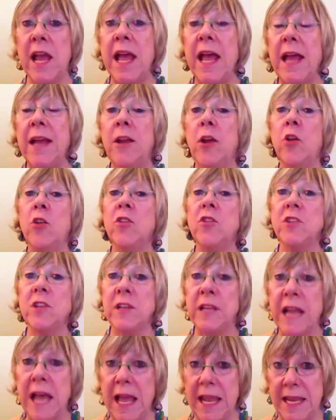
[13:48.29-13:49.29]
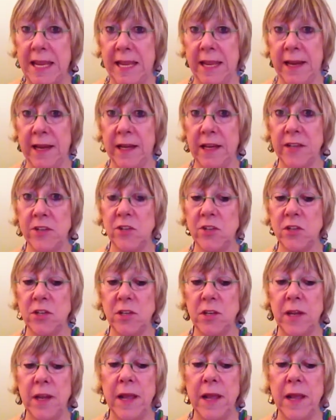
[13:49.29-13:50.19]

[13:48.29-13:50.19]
and learn to like English?